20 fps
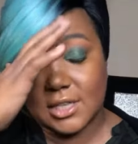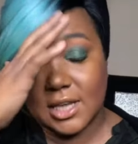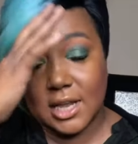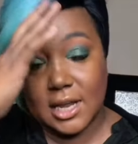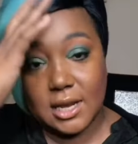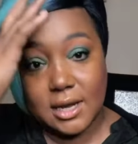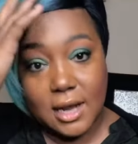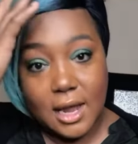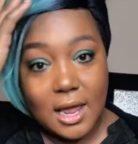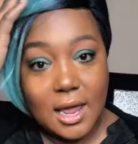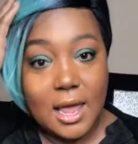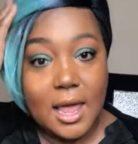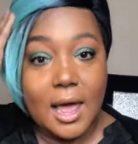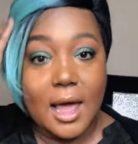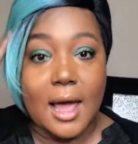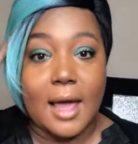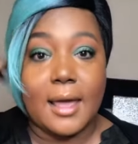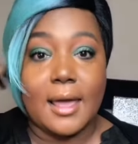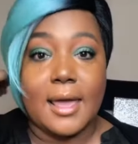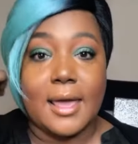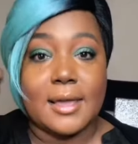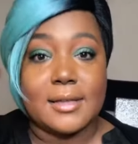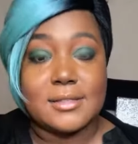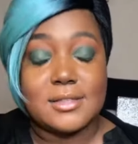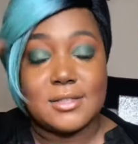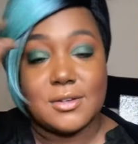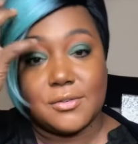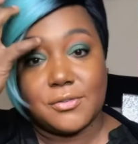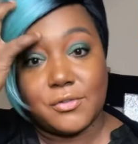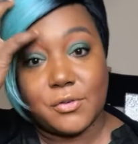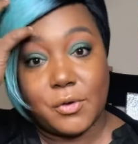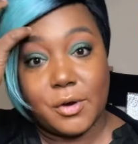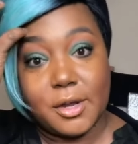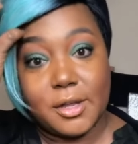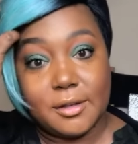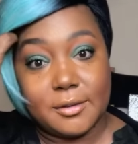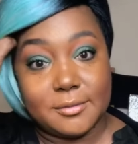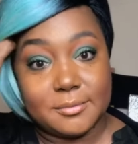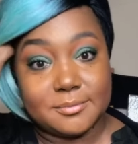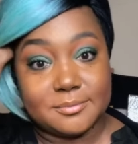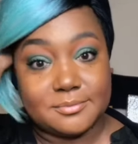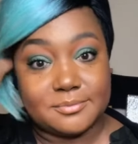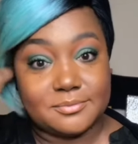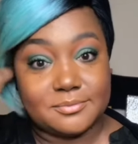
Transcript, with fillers: can I answer for you?